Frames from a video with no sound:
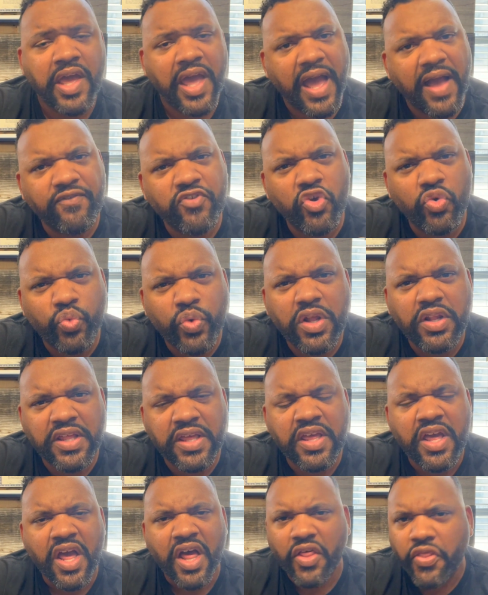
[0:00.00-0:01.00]
Have you
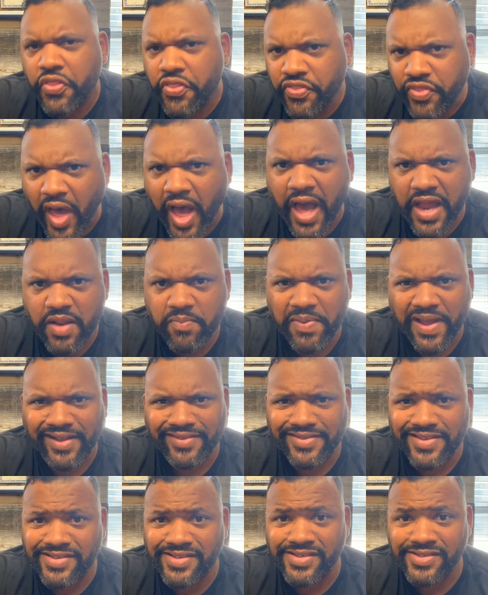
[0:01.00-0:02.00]
really thought
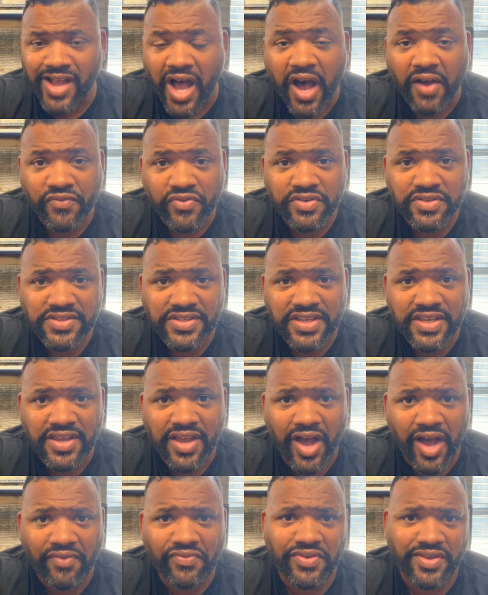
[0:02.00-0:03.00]
about the sovereignty
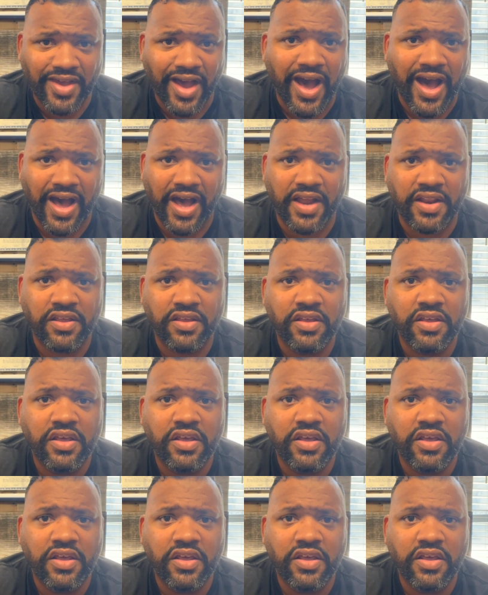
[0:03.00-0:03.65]
of God,